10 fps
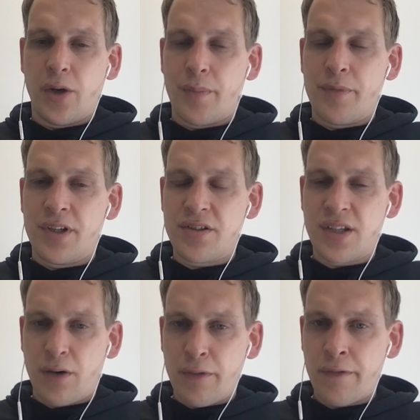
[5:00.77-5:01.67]
equipment
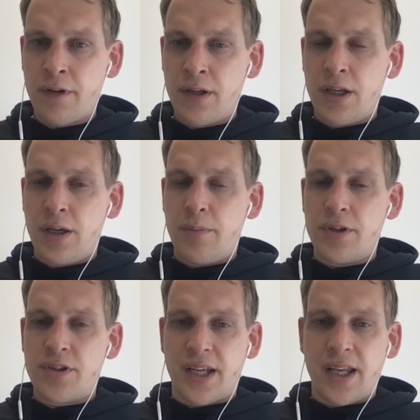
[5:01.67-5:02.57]
itself,
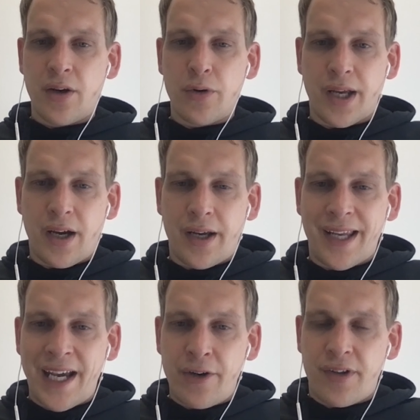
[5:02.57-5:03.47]
but saying, okay, I
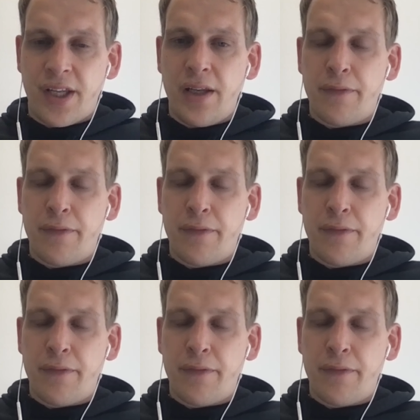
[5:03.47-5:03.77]
guarantee